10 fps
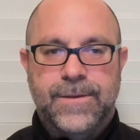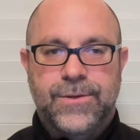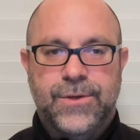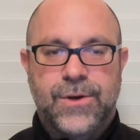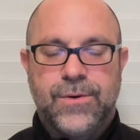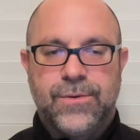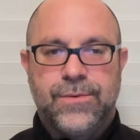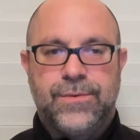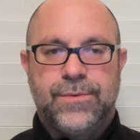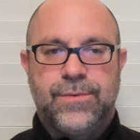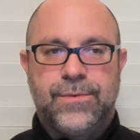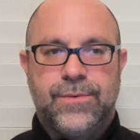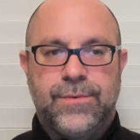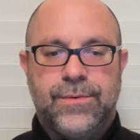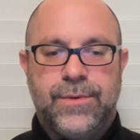So
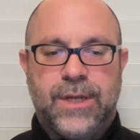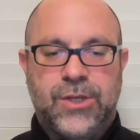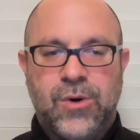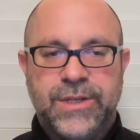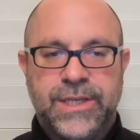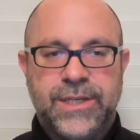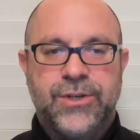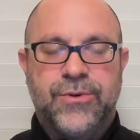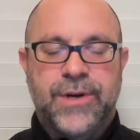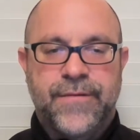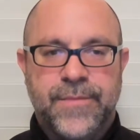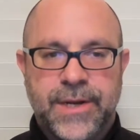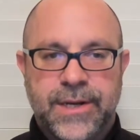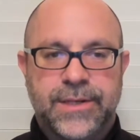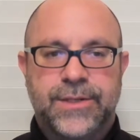it's always easier when
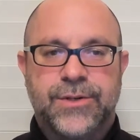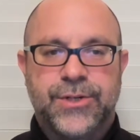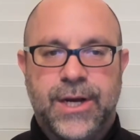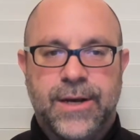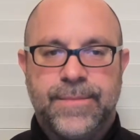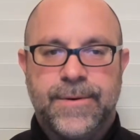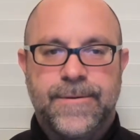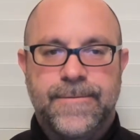everybody does their job.